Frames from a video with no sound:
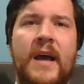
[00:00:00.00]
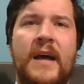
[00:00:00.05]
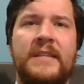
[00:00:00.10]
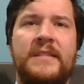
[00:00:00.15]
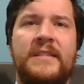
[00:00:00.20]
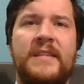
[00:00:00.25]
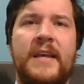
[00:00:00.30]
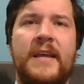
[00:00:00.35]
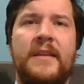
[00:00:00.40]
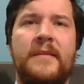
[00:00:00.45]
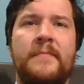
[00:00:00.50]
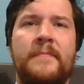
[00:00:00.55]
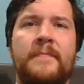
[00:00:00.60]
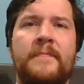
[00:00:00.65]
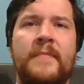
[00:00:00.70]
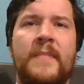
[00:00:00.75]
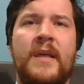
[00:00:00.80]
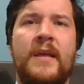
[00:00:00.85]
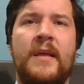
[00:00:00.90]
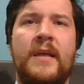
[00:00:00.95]
God said,
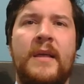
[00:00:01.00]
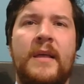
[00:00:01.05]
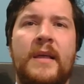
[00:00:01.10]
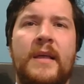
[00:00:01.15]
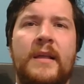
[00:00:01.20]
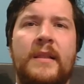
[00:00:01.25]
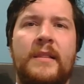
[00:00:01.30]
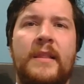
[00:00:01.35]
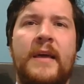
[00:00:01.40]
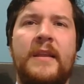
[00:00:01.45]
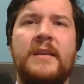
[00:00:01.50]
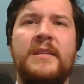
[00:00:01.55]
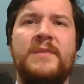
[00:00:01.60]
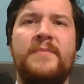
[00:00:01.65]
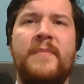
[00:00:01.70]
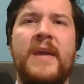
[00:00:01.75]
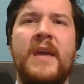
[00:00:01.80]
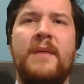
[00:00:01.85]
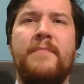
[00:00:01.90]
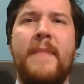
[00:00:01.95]
Let
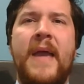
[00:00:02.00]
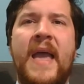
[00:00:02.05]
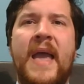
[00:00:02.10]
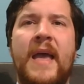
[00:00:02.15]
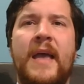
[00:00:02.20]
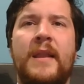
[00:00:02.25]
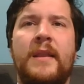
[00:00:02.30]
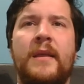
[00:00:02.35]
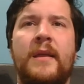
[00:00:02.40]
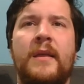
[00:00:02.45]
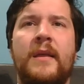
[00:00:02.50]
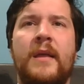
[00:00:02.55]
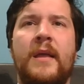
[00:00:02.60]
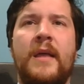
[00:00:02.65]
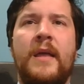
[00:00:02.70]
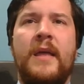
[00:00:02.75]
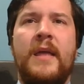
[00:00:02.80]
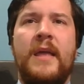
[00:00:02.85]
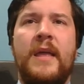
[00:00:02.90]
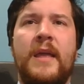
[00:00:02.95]
us make man
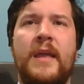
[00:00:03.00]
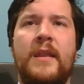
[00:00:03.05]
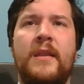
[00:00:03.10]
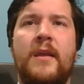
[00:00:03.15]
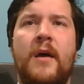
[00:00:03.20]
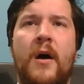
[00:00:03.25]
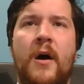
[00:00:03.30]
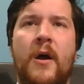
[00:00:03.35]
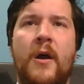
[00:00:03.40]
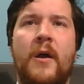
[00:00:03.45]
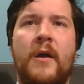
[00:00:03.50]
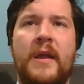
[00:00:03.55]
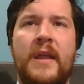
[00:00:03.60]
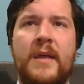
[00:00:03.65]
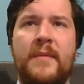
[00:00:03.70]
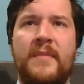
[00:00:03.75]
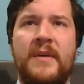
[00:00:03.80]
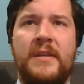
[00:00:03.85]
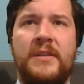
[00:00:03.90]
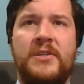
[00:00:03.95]
in our
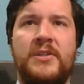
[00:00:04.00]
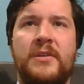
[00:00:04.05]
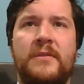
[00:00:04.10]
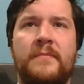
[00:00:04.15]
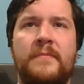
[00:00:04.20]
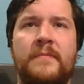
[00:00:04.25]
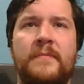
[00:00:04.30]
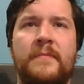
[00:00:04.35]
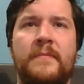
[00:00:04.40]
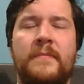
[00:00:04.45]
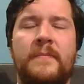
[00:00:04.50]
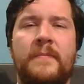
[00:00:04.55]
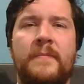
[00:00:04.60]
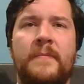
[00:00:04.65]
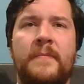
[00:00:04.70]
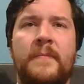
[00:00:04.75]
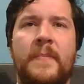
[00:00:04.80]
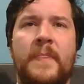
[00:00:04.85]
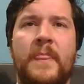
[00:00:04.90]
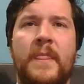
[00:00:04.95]
image,
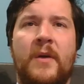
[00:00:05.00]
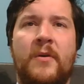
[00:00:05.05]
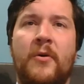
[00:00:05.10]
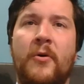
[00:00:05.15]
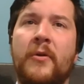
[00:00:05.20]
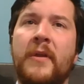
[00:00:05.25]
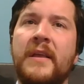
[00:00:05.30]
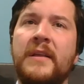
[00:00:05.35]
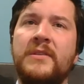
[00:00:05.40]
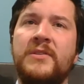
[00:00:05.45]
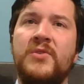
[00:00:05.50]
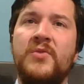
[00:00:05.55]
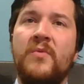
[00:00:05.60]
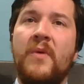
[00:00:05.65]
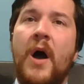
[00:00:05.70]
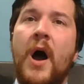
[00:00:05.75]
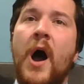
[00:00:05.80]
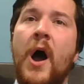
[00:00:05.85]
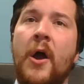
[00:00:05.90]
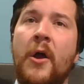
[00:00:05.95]
according
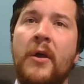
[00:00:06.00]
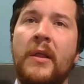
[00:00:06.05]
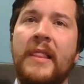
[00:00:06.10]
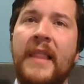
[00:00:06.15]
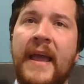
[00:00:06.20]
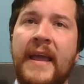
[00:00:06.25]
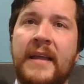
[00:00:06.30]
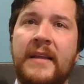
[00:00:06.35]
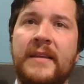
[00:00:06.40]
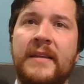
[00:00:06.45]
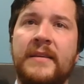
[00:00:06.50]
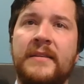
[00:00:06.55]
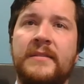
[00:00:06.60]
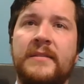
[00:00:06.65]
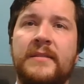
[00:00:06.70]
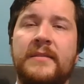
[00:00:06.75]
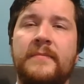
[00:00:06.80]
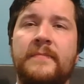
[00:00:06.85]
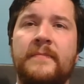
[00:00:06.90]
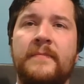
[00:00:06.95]
to our
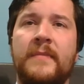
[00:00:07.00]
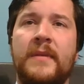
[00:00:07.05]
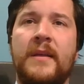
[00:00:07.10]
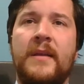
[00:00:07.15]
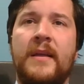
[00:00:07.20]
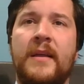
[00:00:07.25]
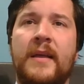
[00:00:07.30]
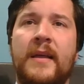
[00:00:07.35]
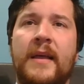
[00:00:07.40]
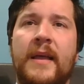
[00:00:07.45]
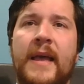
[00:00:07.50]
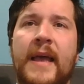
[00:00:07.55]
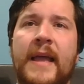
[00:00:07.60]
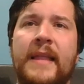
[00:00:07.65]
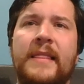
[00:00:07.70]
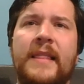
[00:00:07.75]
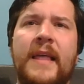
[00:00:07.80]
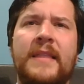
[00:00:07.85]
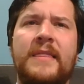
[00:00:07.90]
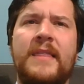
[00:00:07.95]
likeness,
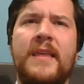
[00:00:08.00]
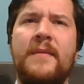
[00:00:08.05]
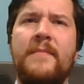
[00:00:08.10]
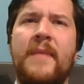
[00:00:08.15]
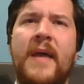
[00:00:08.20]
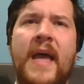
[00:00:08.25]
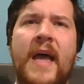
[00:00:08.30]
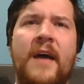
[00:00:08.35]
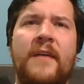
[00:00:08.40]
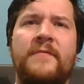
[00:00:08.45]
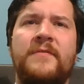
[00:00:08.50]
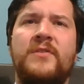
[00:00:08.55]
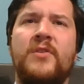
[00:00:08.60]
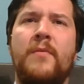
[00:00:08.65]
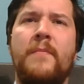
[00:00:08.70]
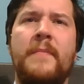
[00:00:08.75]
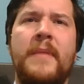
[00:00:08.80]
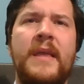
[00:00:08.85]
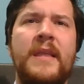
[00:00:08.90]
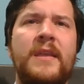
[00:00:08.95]
and let them have
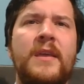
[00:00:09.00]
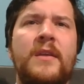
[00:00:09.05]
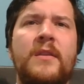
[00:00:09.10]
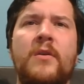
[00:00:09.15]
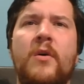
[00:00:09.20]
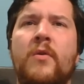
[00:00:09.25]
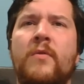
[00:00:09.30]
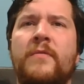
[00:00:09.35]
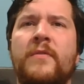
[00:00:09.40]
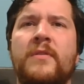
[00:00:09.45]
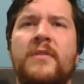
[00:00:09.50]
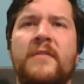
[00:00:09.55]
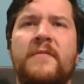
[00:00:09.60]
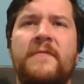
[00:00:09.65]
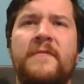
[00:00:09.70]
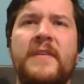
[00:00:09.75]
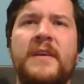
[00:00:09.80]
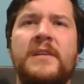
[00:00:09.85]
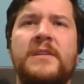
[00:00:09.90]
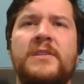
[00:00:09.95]
dominion over the
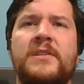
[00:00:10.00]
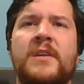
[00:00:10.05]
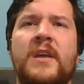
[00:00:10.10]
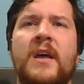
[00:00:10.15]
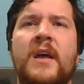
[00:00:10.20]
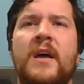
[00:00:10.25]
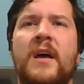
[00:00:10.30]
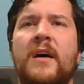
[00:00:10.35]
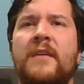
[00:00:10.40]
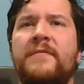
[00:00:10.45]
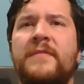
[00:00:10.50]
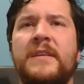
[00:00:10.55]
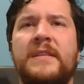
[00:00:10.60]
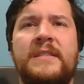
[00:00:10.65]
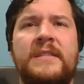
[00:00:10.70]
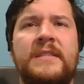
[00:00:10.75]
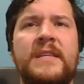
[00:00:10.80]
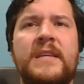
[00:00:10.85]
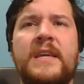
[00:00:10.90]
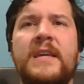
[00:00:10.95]
fish of
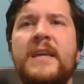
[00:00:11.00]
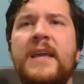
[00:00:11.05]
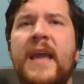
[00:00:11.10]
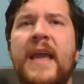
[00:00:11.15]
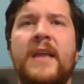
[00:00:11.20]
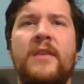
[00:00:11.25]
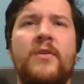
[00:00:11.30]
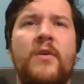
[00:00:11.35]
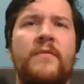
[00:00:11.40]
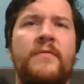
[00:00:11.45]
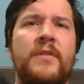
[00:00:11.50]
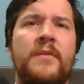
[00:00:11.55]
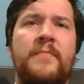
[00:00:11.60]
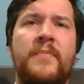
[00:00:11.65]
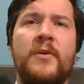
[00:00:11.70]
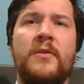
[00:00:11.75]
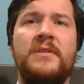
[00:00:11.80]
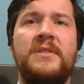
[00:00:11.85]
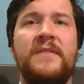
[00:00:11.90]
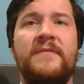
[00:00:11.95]
the sea, and over the
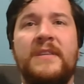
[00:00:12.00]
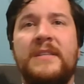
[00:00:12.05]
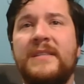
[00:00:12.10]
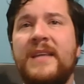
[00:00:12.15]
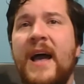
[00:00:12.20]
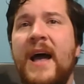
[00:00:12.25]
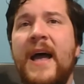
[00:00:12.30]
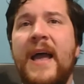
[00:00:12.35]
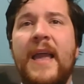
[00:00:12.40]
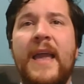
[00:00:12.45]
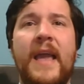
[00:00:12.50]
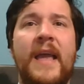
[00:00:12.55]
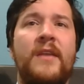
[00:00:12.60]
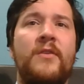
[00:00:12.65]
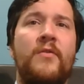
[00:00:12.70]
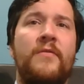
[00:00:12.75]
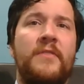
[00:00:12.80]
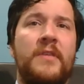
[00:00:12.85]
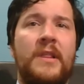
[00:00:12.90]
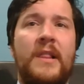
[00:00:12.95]
birds of the sky,
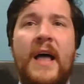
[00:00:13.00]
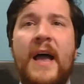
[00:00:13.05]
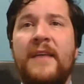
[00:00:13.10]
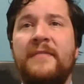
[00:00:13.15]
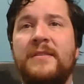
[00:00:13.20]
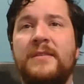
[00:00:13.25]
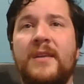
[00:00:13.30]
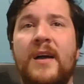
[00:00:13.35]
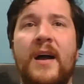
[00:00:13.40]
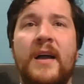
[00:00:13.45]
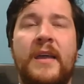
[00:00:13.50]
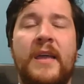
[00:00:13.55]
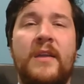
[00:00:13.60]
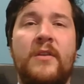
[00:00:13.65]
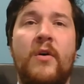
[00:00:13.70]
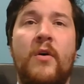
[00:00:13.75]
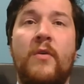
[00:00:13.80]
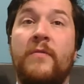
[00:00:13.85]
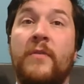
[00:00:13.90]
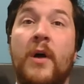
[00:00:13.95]
and over the livestock,
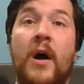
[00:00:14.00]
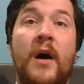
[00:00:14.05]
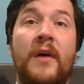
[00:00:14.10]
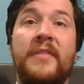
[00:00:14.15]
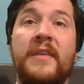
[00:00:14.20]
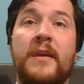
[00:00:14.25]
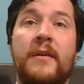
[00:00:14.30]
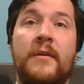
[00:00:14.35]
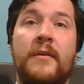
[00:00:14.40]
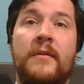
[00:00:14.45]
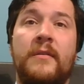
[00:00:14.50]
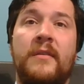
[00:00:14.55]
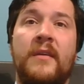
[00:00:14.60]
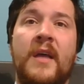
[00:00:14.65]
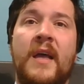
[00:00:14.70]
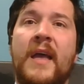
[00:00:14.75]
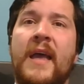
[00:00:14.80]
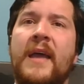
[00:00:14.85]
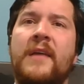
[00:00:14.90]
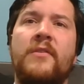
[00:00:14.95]
and over all the earth,
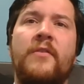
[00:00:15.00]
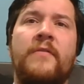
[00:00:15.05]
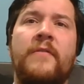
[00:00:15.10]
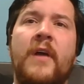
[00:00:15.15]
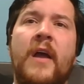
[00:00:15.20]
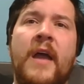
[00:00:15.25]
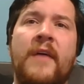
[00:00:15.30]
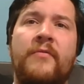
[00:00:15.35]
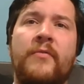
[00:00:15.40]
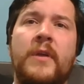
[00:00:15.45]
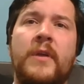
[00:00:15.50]
and over